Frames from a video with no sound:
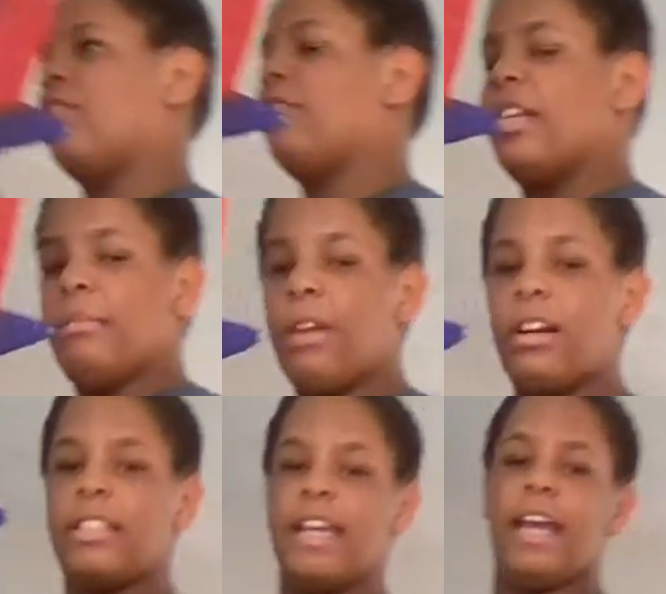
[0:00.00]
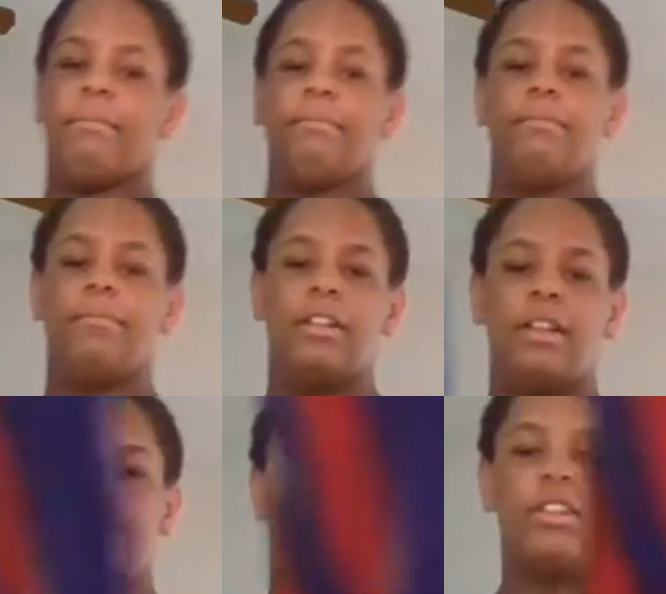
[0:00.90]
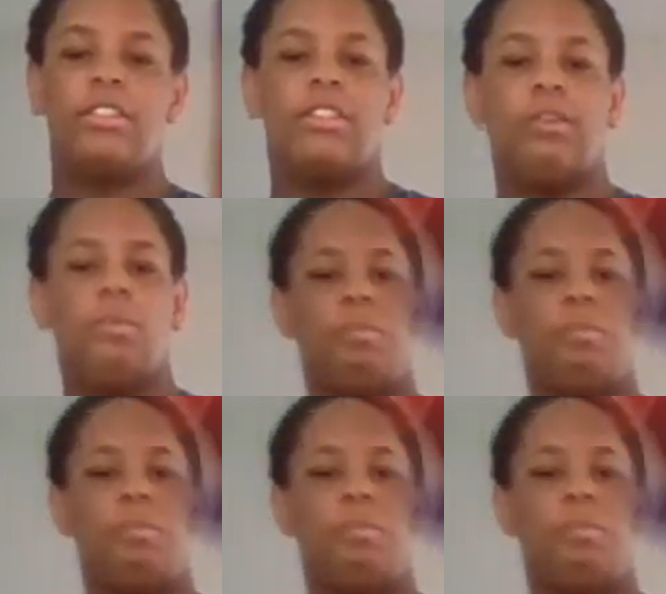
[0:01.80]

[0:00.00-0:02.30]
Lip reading: new Kingdom Hearts game. First, the